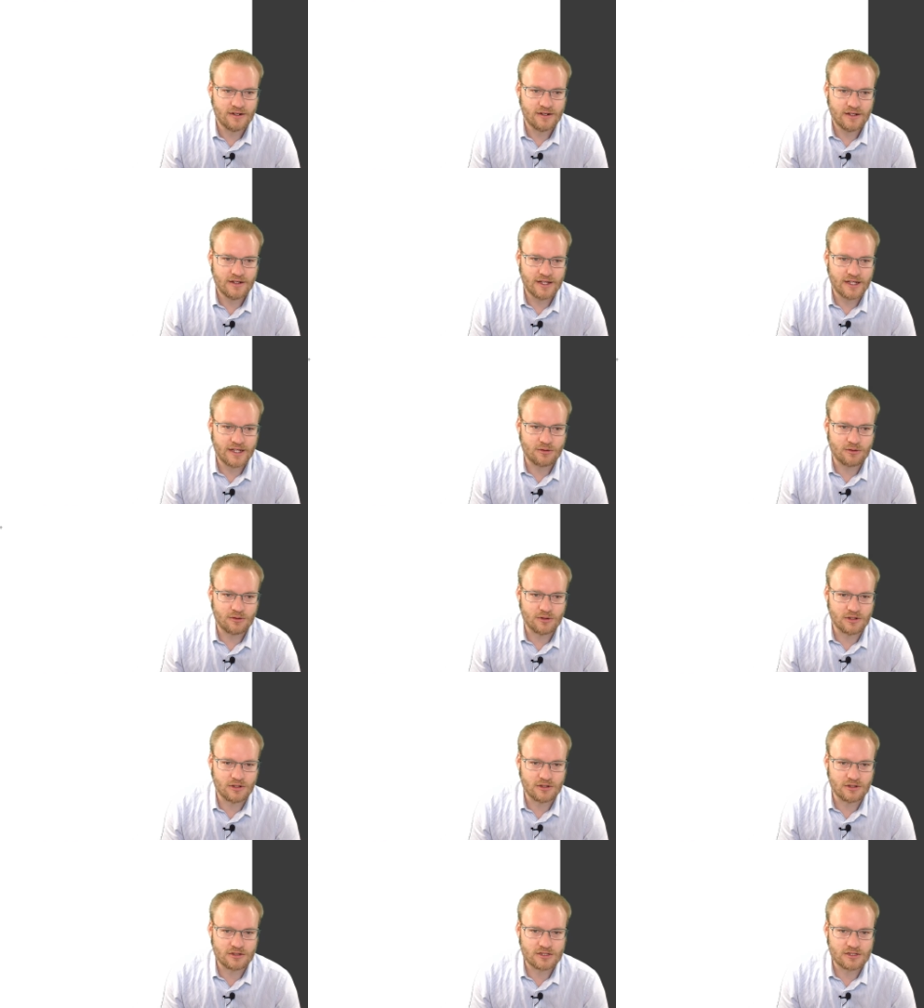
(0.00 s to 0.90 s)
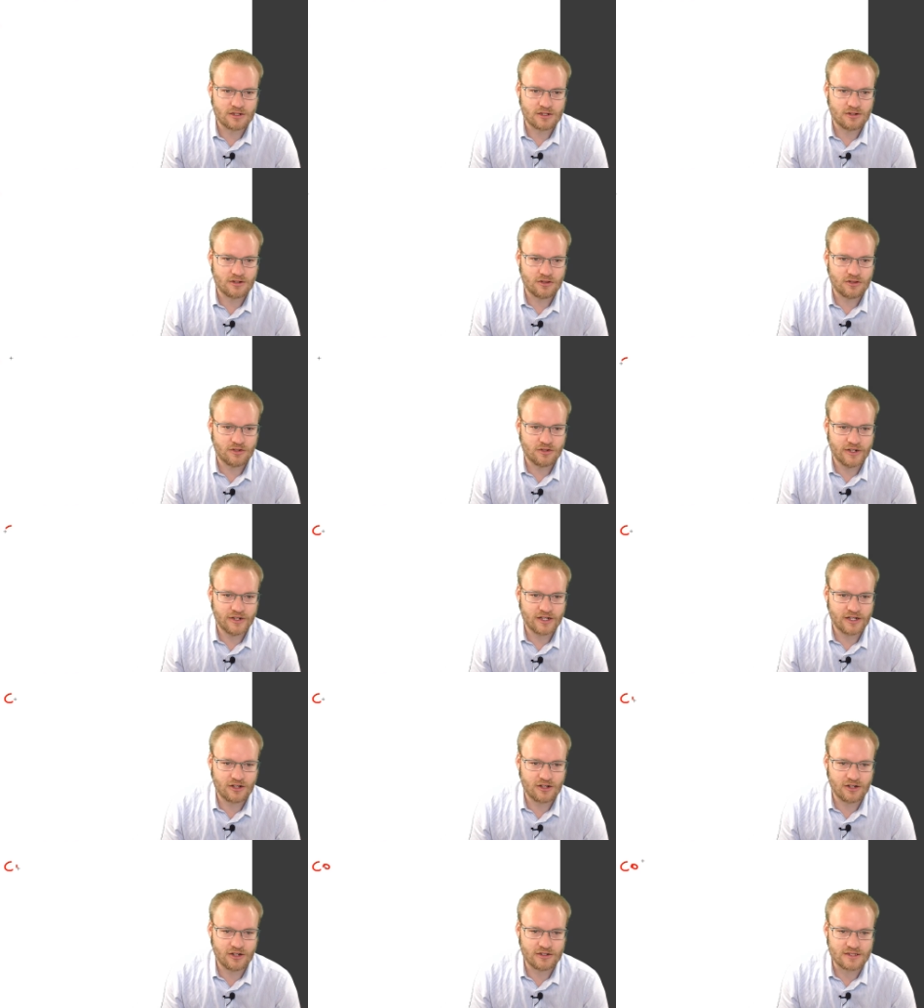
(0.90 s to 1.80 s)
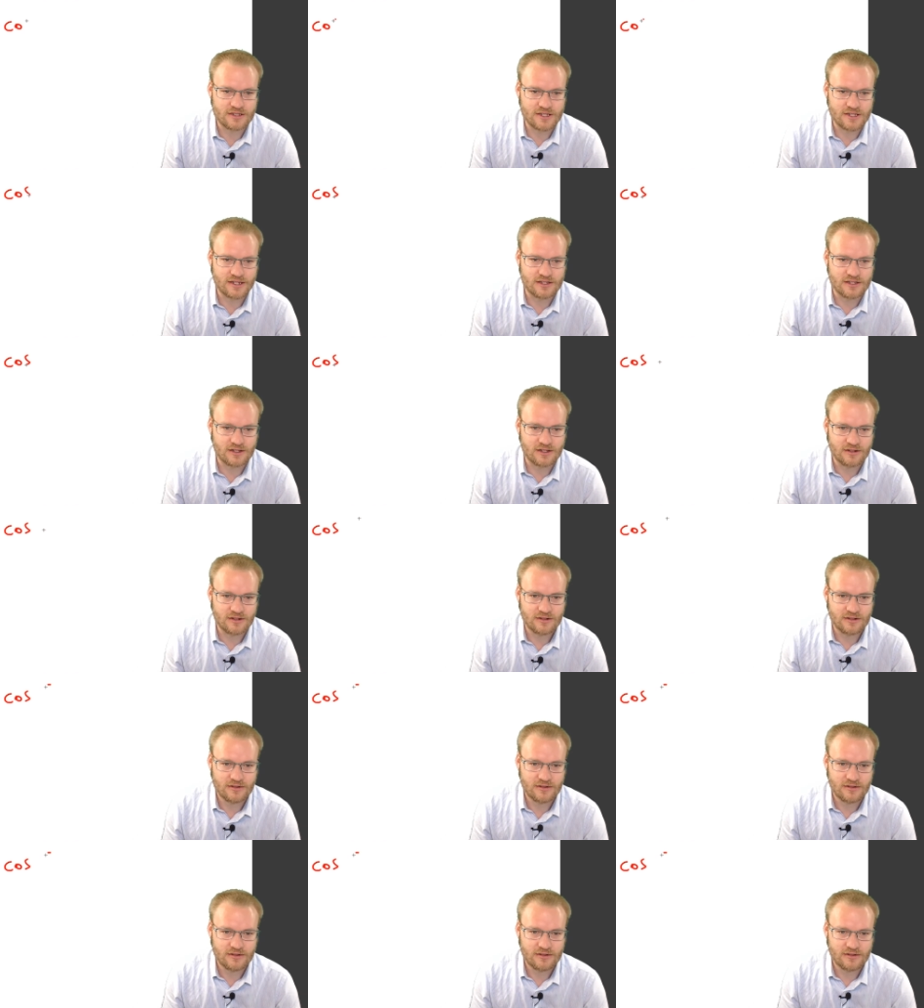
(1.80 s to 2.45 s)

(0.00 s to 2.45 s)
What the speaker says: equals 3 cos theta.